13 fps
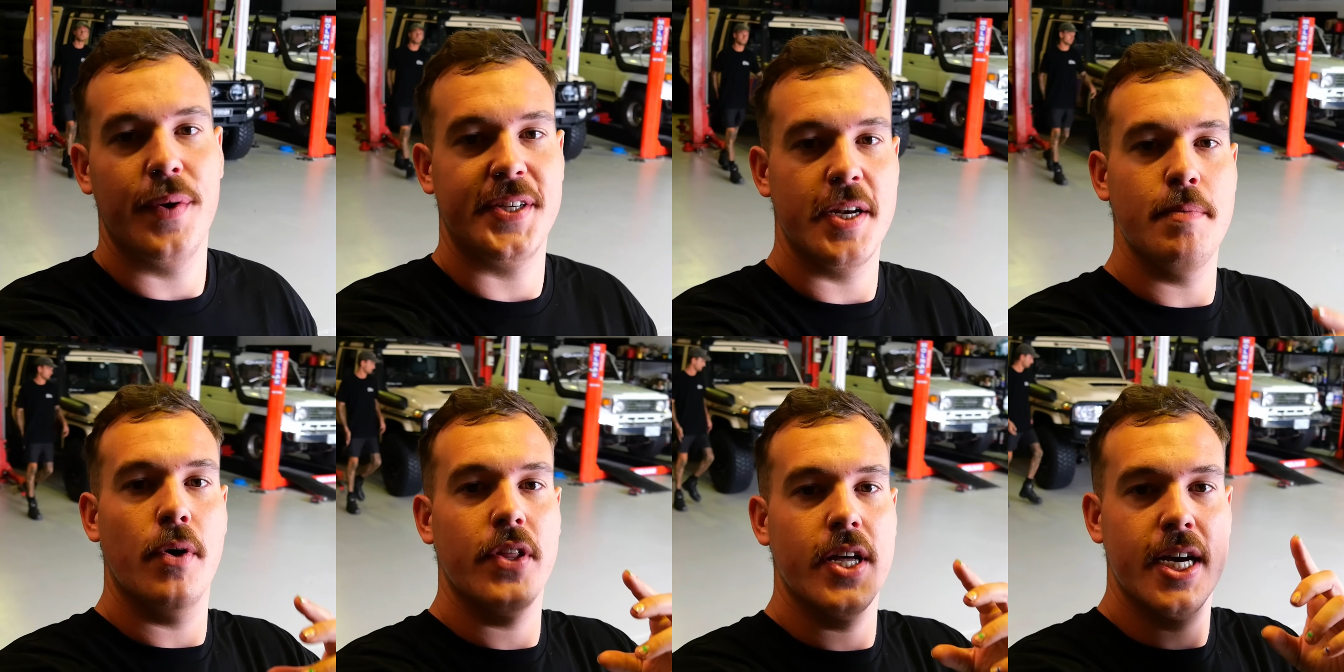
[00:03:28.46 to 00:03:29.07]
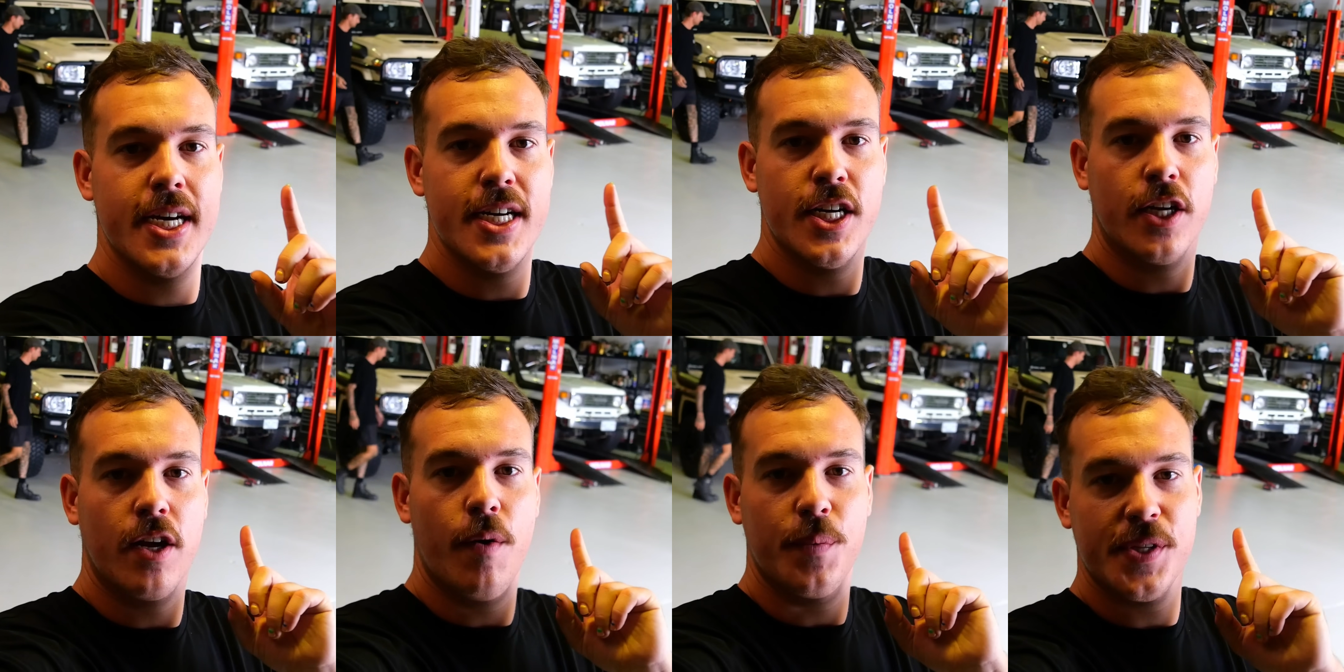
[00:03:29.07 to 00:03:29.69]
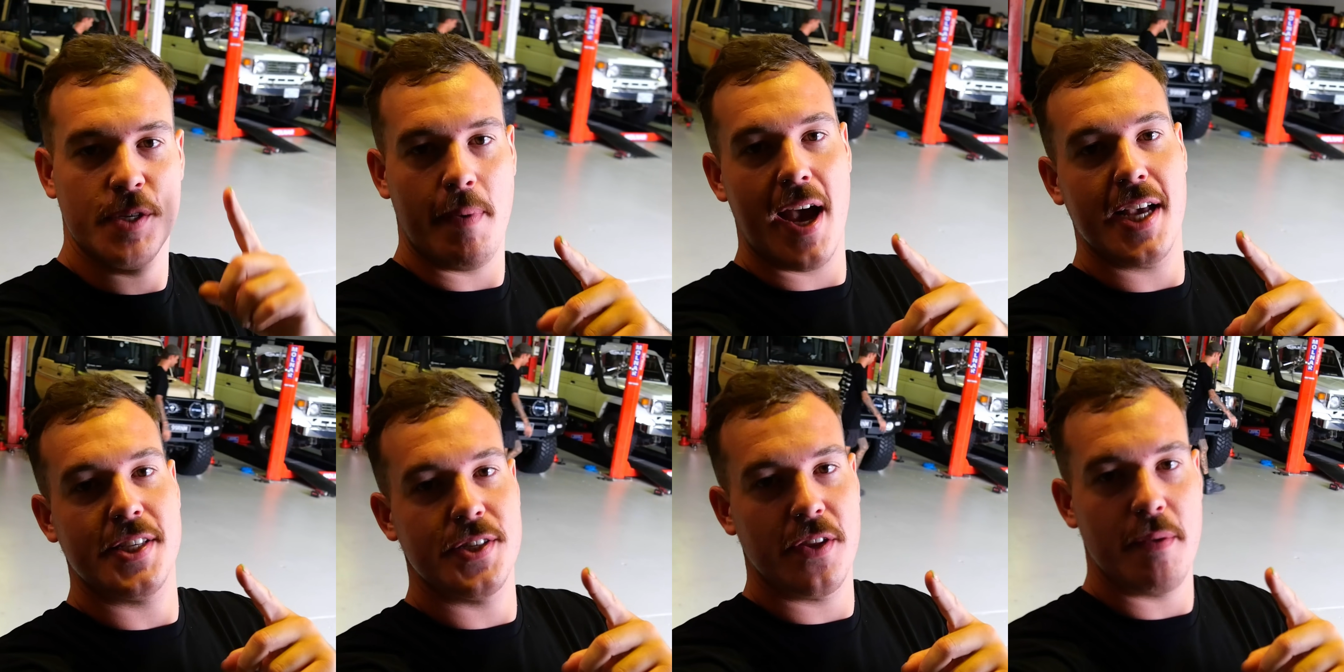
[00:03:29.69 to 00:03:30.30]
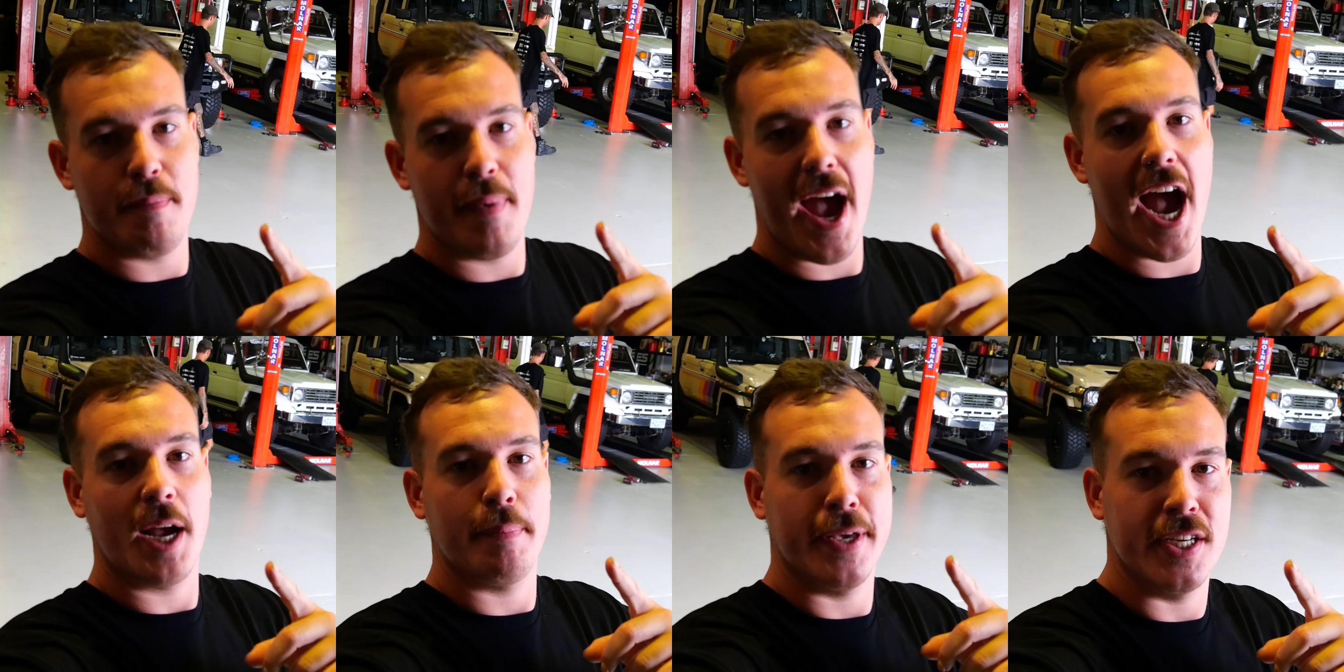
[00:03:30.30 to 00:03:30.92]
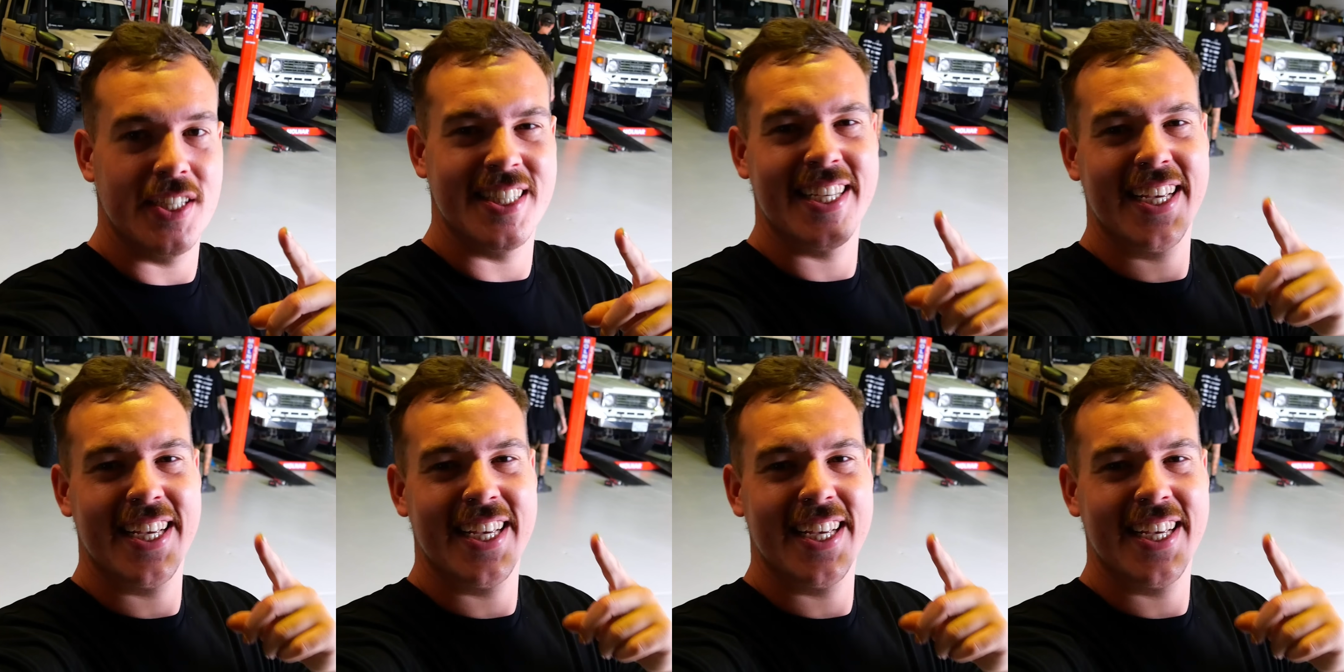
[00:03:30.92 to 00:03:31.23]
we didn't bother going with spaces on the back because